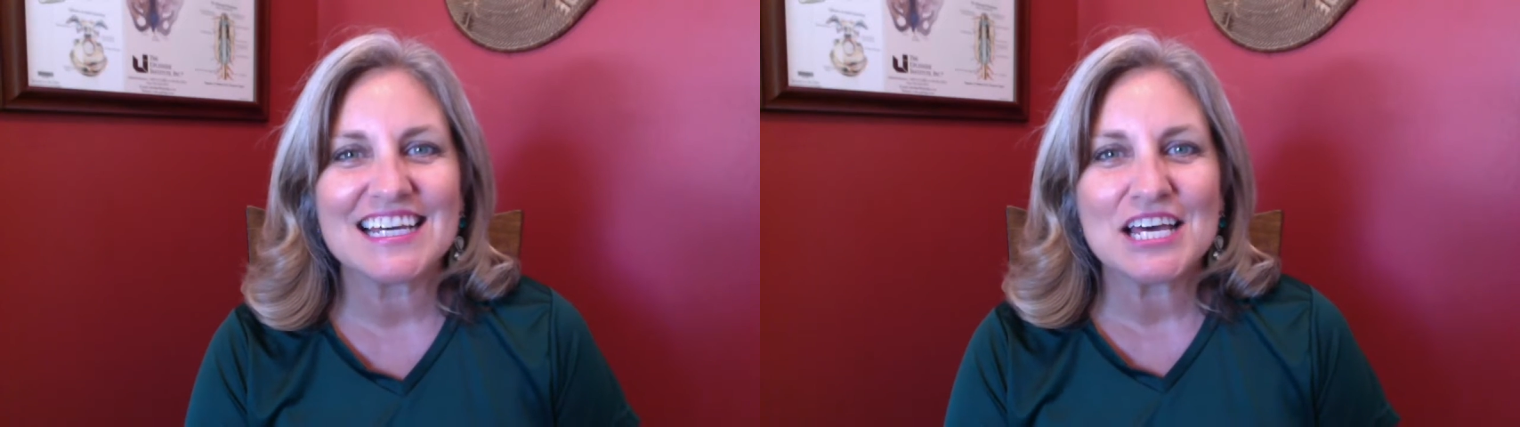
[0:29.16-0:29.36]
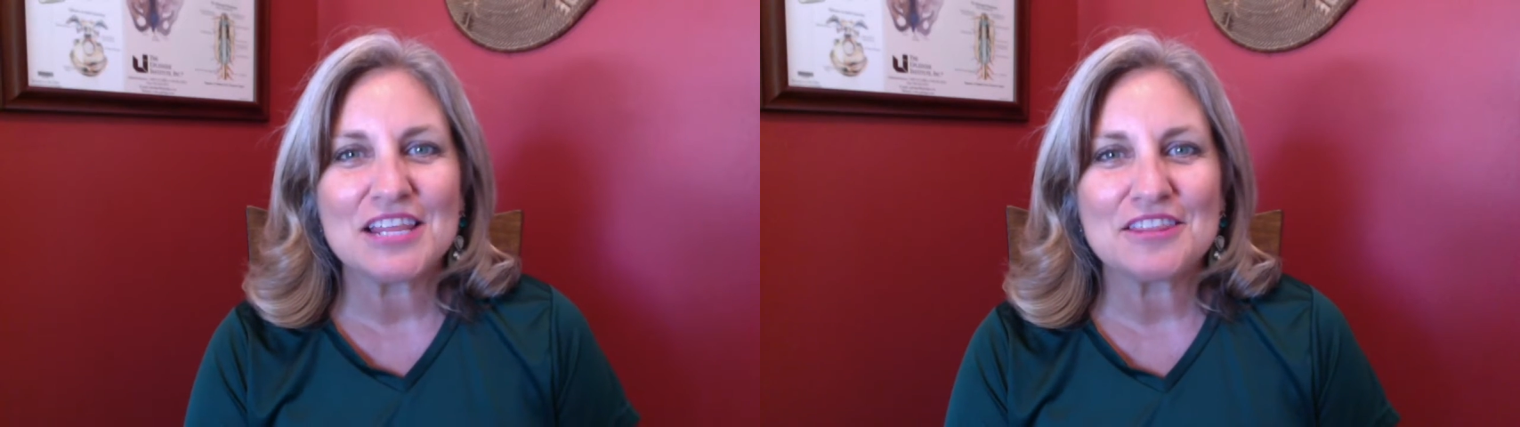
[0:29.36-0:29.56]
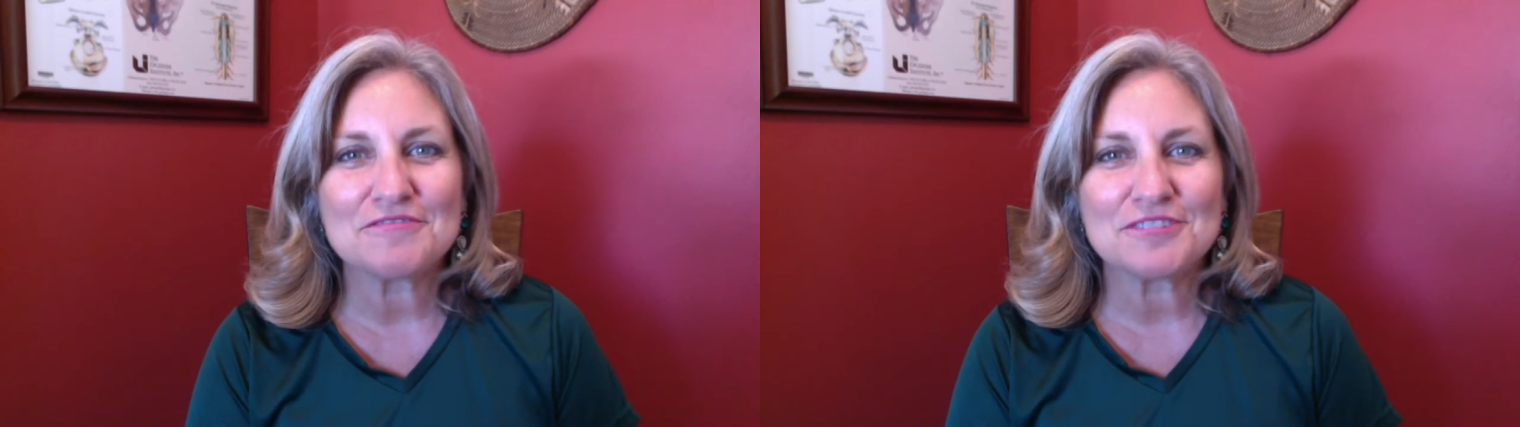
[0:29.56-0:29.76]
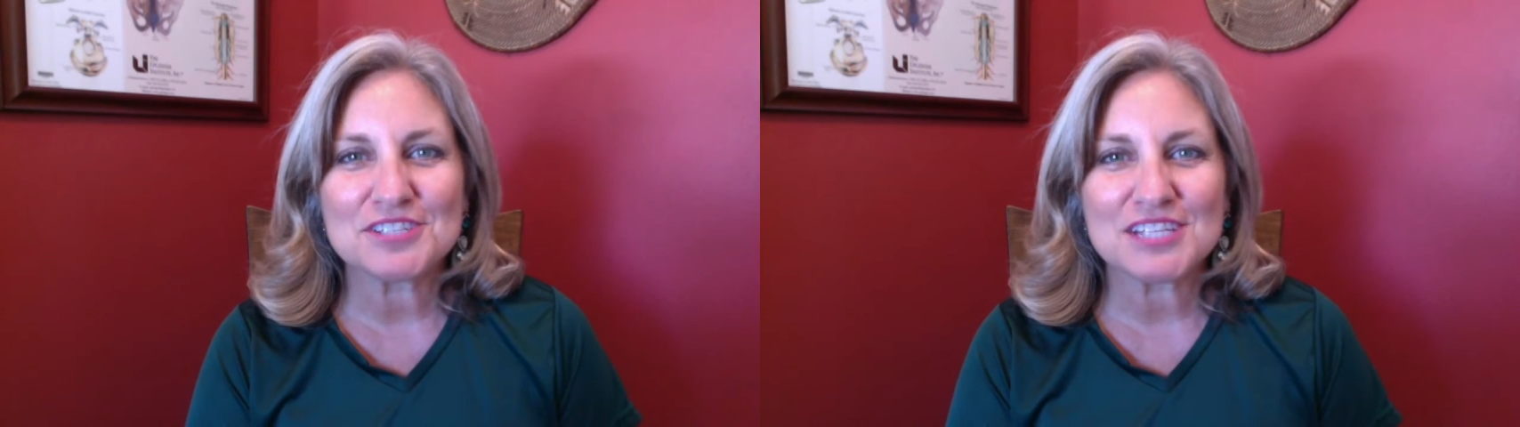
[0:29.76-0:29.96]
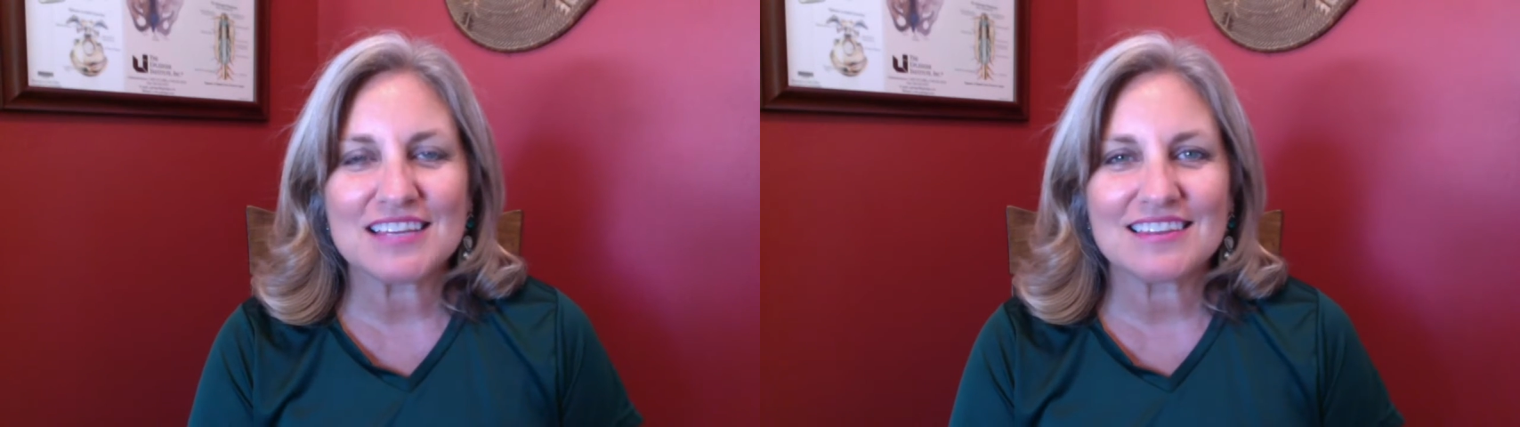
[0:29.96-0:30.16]
the first
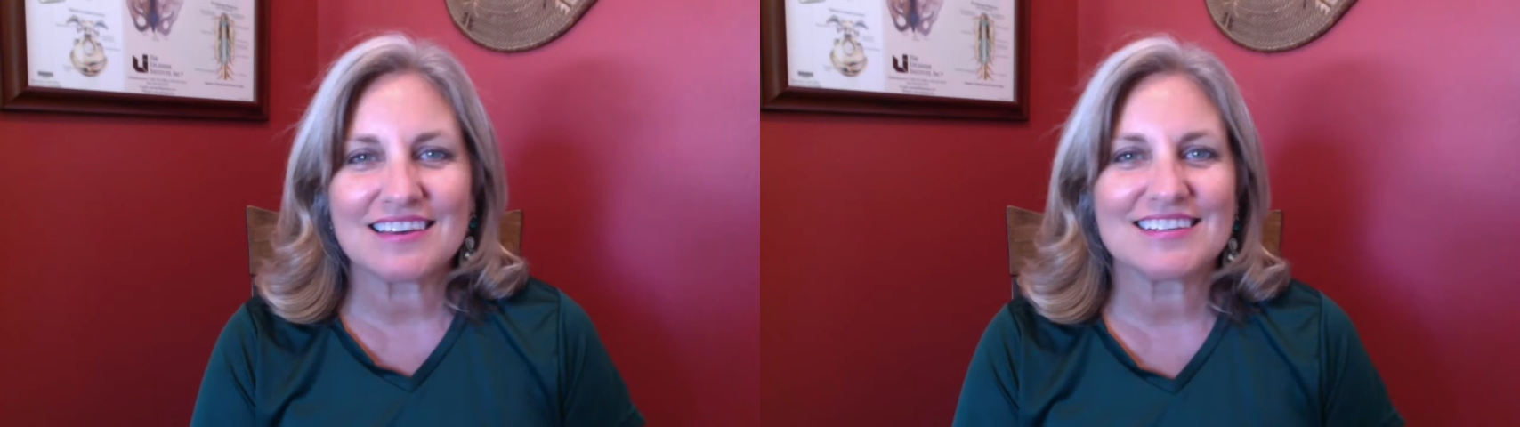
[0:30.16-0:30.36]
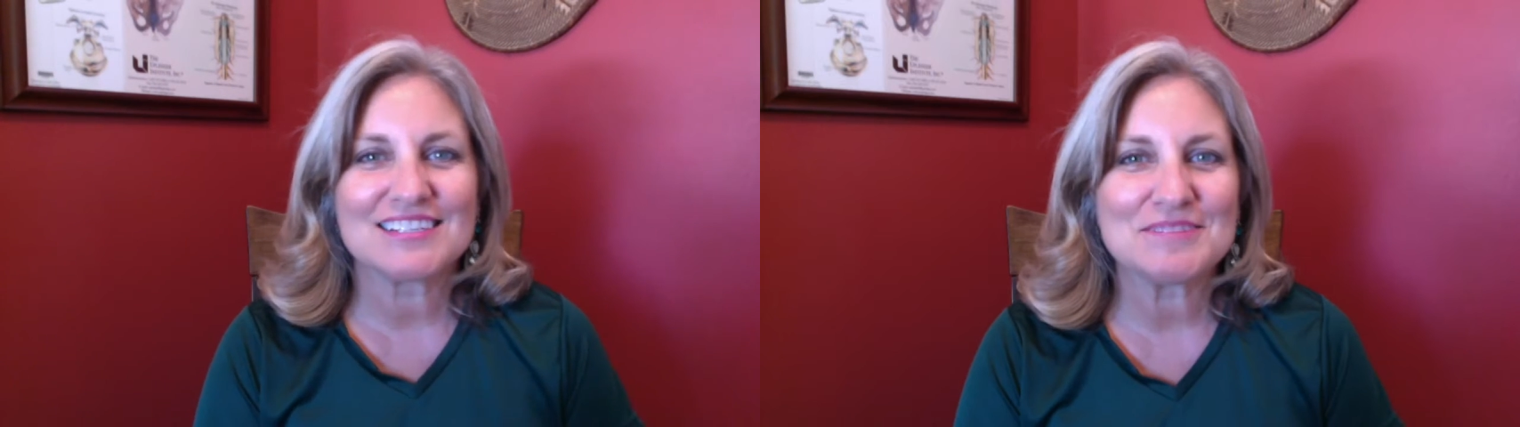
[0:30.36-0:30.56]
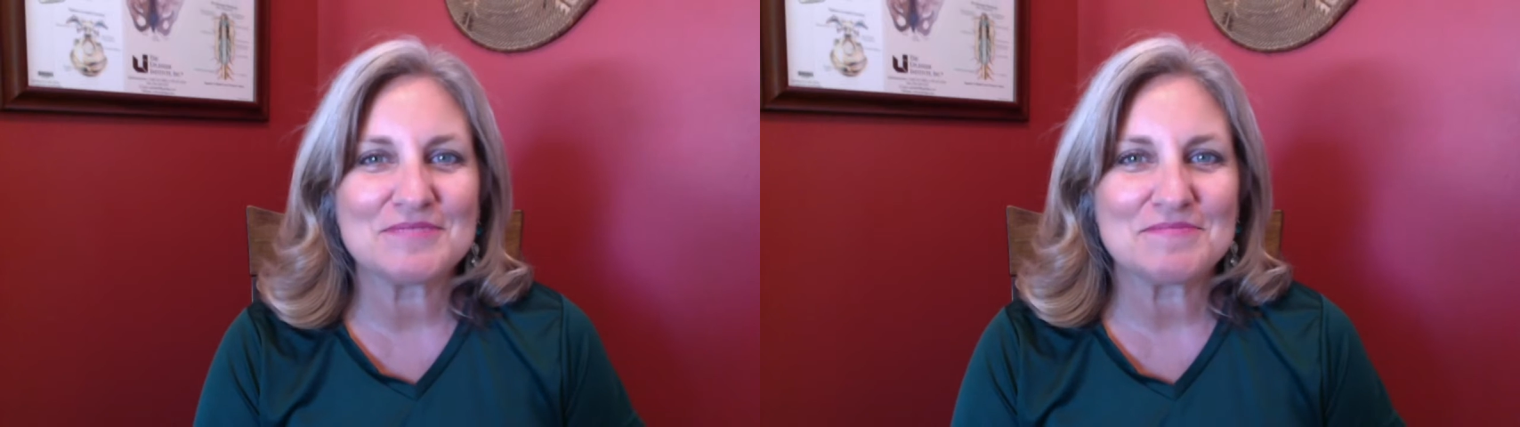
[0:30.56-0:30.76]
thing that so many